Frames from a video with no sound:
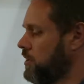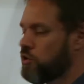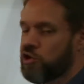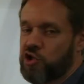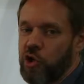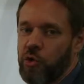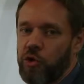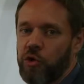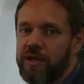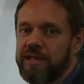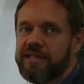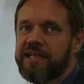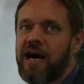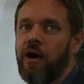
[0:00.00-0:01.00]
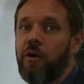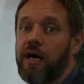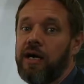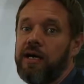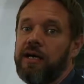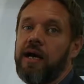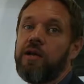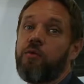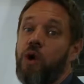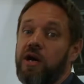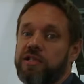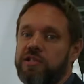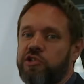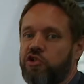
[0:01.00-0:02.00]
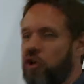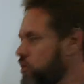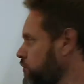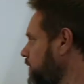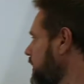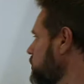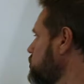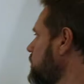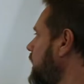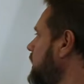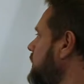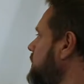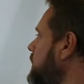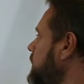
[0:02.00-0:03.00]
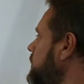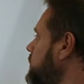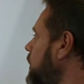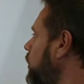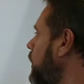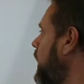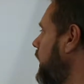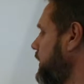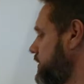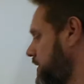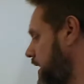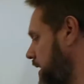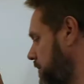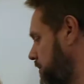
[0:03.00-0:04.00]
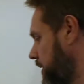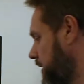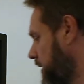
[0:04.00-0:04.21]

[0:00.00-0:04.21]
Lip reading: show you is our advanced search functionality. So I type